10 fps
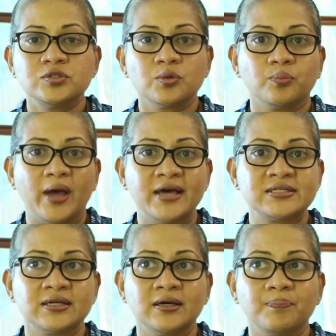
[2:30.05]
so
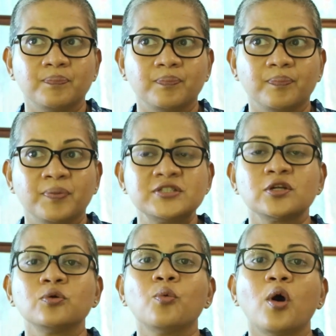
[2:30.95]
as a
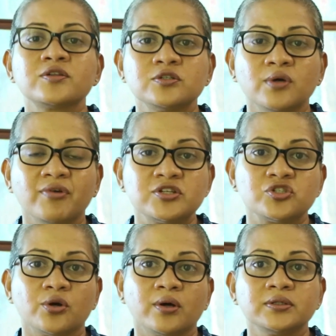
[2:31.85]
person who walks into a
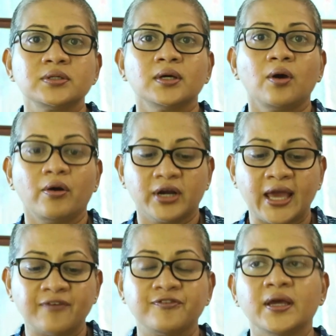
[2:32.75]
restaurant or a
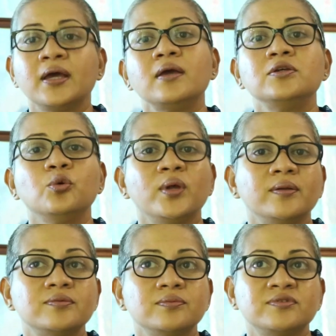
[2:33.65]
cafe, you
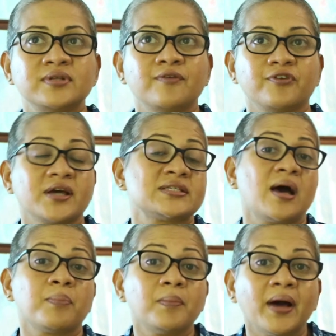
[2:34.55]
will say, for
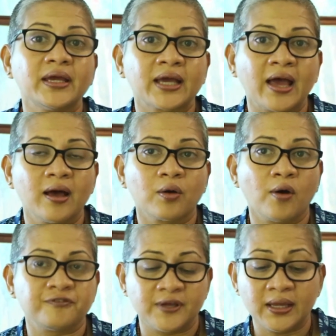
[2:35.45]
example, buy a, a
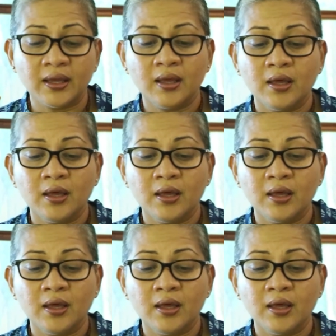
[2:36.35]
coffee,